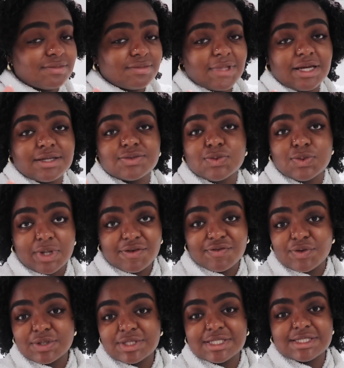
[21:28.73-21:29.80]
That's all
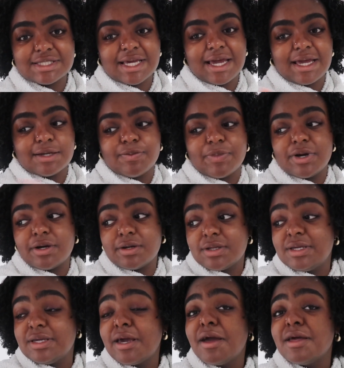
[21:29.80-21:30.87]
I've got to say.
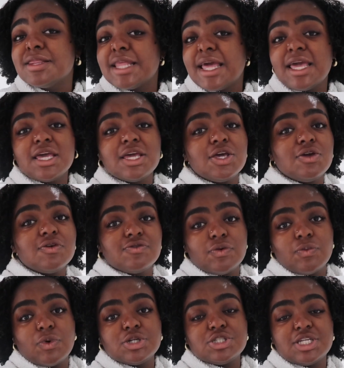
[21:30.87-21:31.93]
But yeah, thank you for
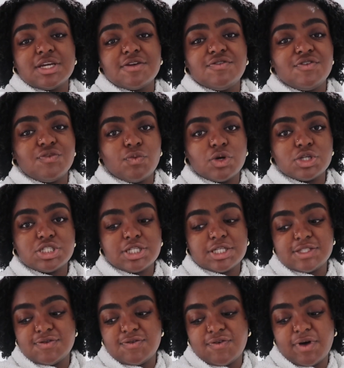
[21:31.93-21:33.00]
watching. If you've watched
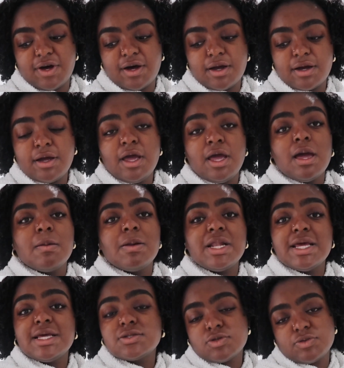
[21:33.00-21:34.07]
this far,
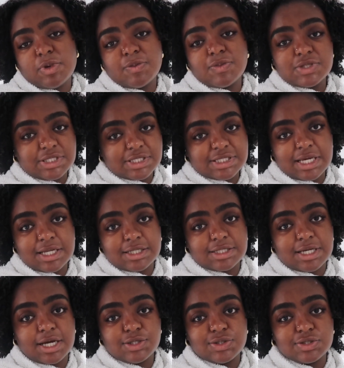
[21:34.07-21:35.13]
please remember to
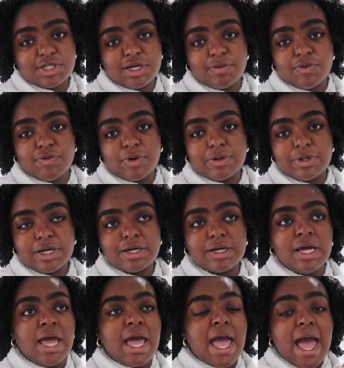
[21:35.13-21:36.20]
sanitize your derma roller
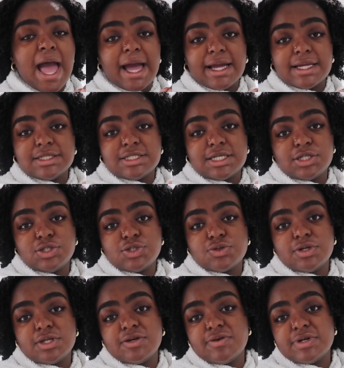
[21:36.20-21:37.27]
and
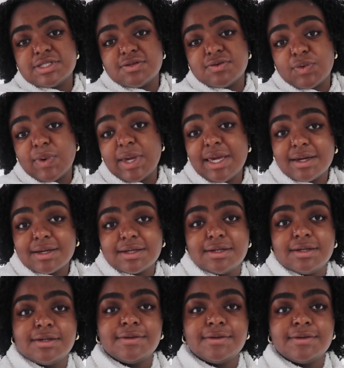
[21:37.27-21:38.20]
enjoy the rest of the week.